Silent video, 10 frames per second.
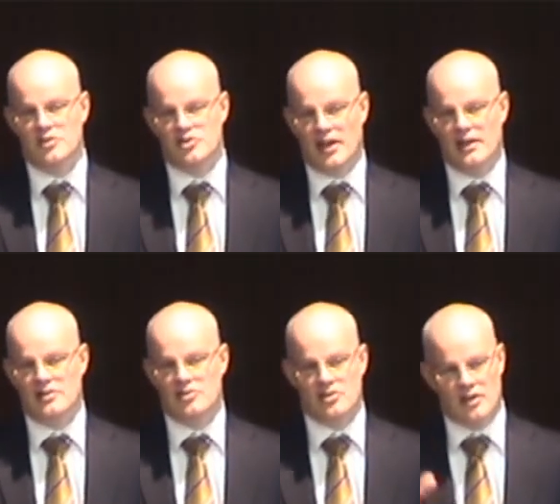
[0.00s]

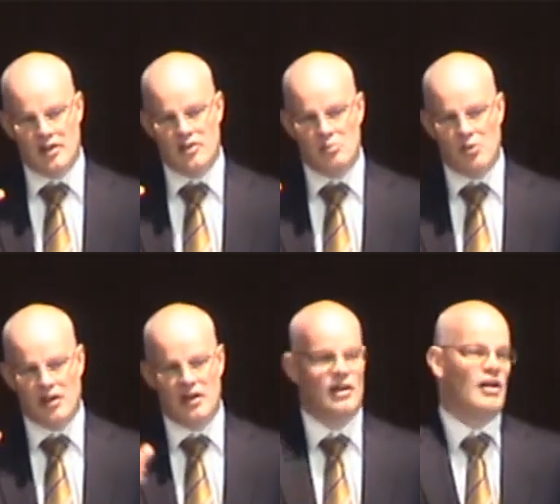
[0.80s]
change the
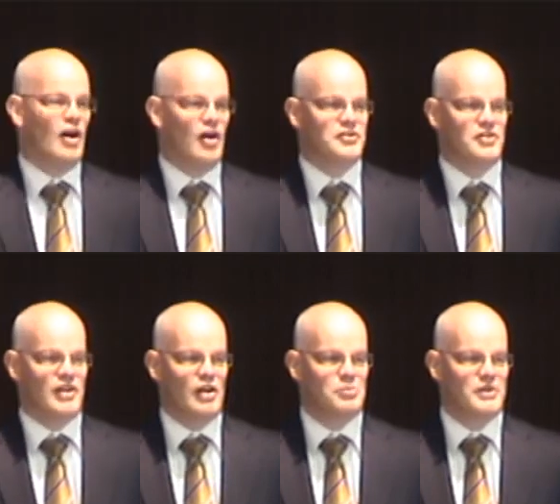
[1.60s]
model of
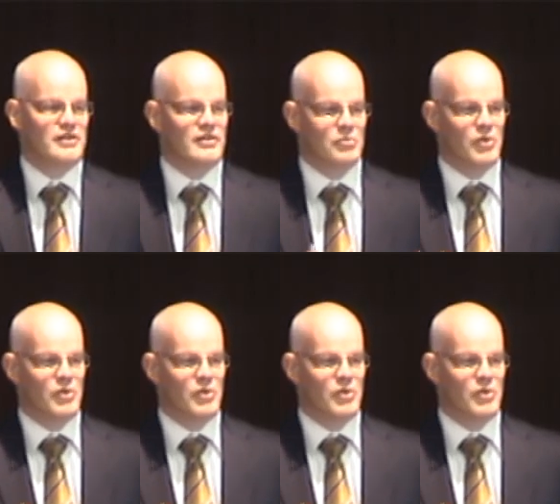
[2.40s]
development,